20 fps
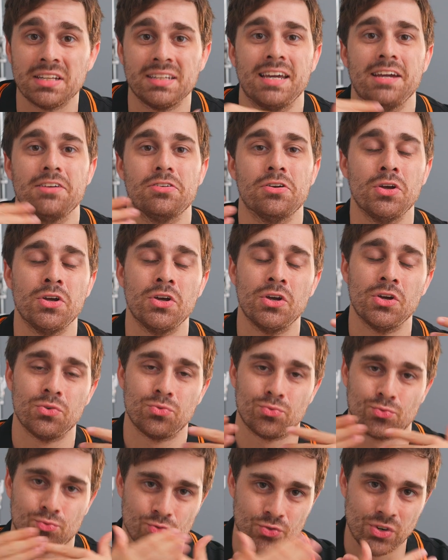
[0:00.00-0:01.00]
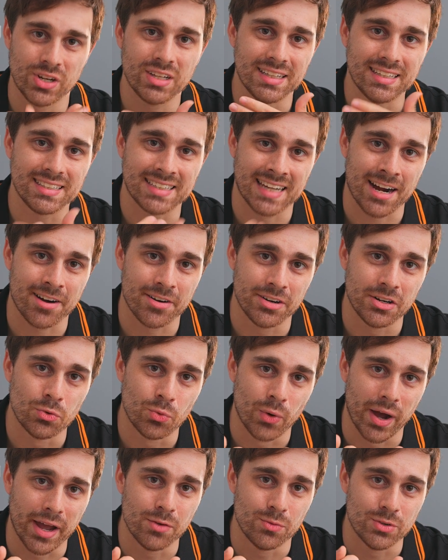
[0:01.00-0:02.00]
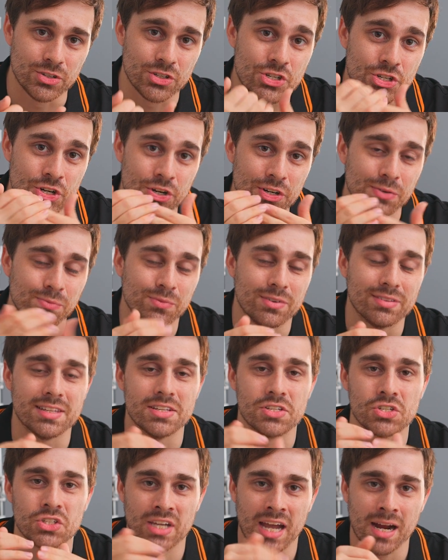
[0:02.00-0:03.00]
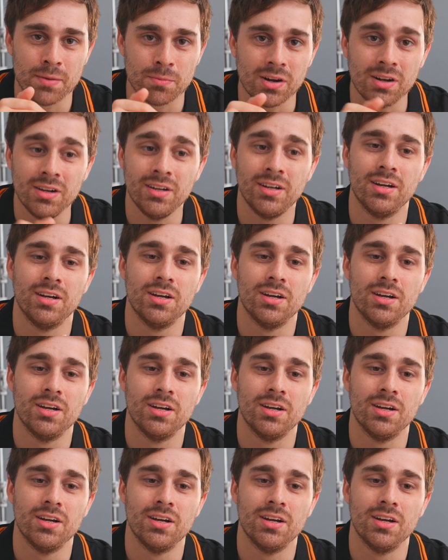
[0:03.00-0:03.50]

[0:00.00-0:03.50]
can get really carried away when shooting with this camera.